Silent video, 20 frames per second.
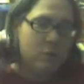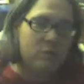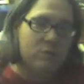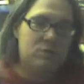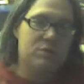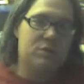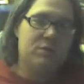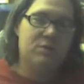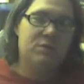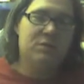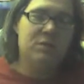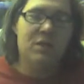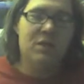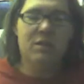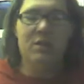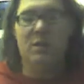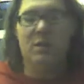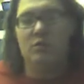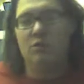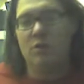so I was
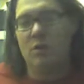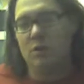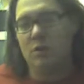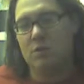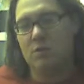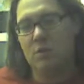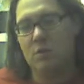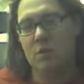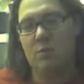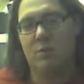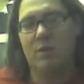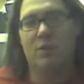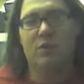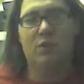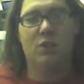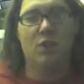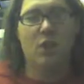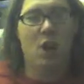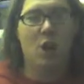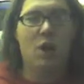sitting there trying to smoke my
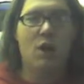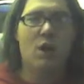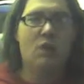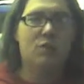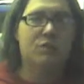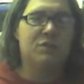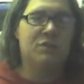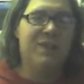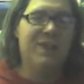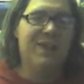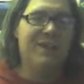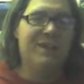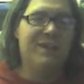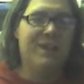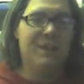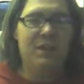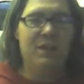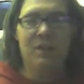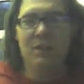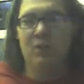cigar outside,
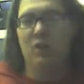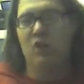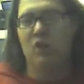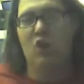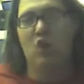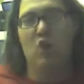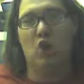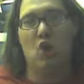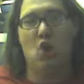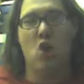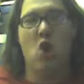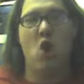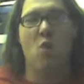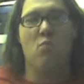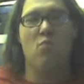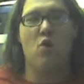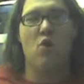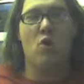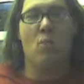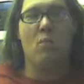and then they're like, hurry
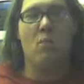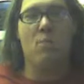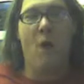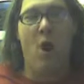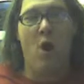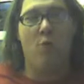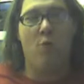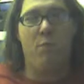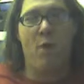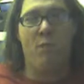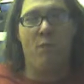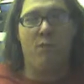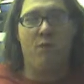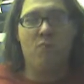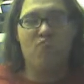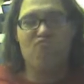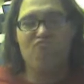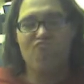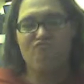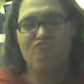up, hurry up, power puff
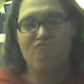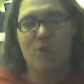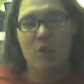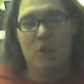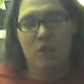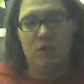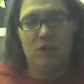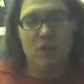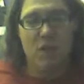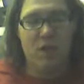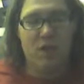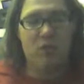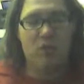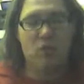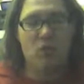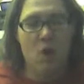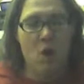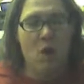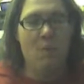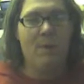it. It's like,
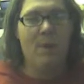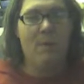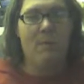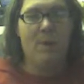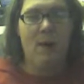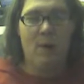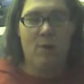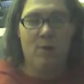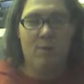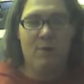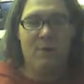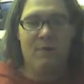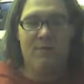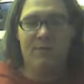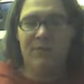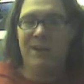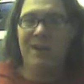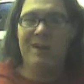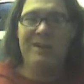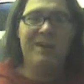no, I'm not power
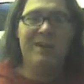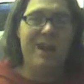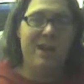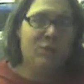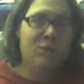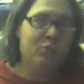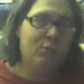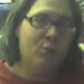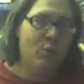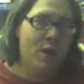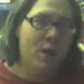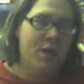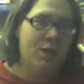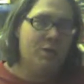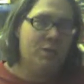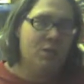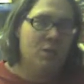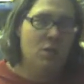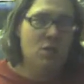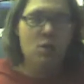puffing. I inhaled
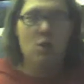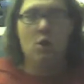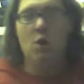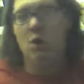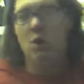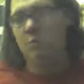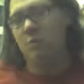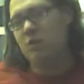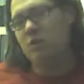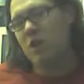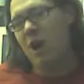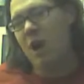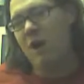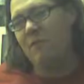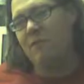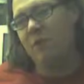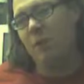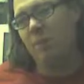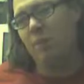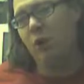twice, almost
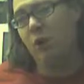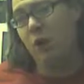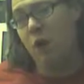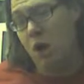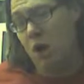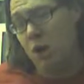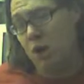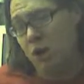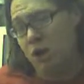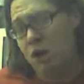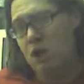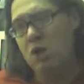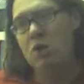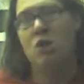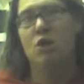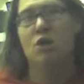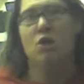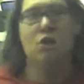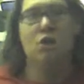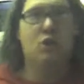coughed up a lung.
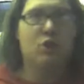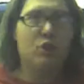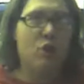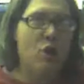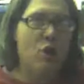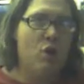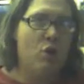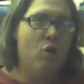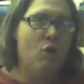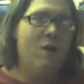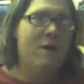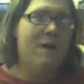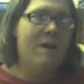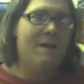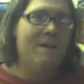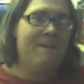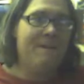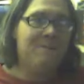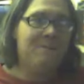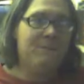So
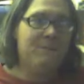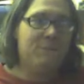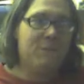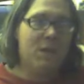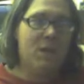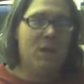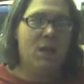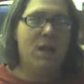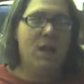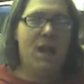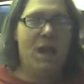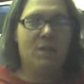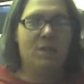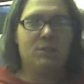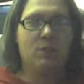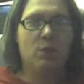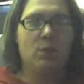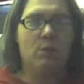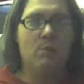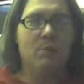um, then I
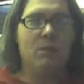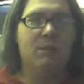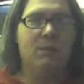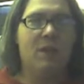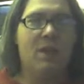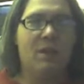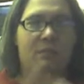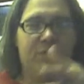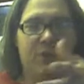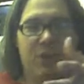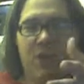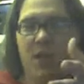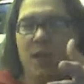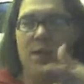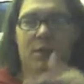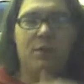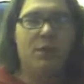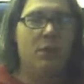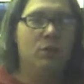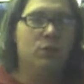asked Aaron about the
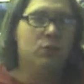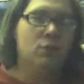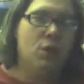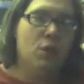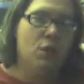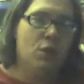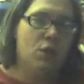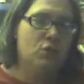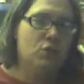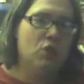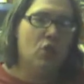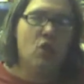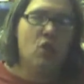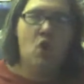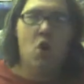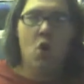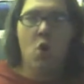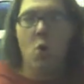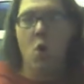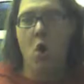FDA things, and he's like,
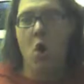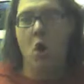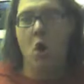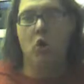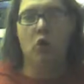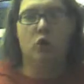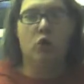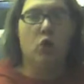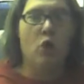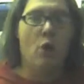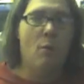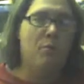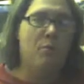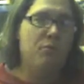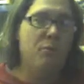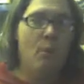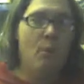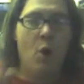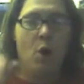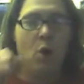oh, well, will look it
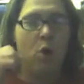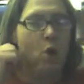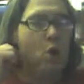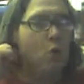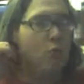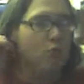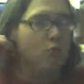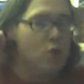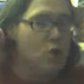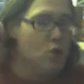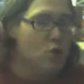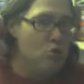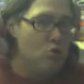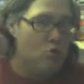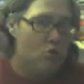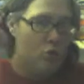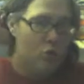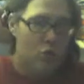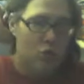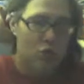up tomorrow
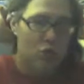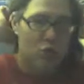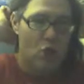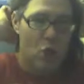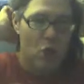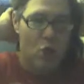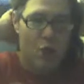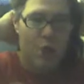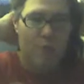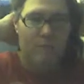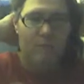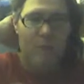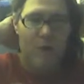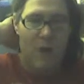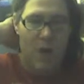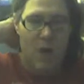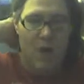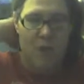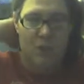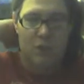when he's gone,
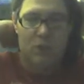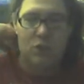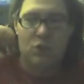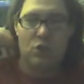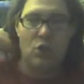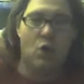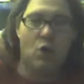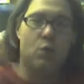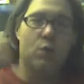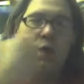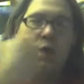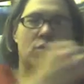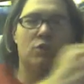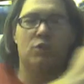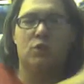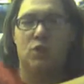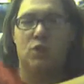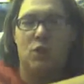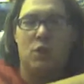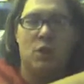fine. So
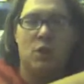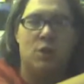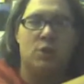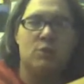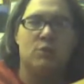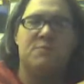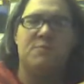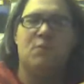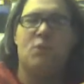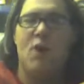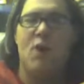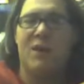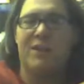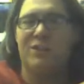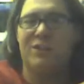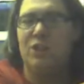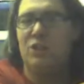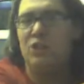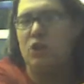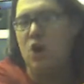Aaron's gonna Aaron's been
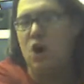walking the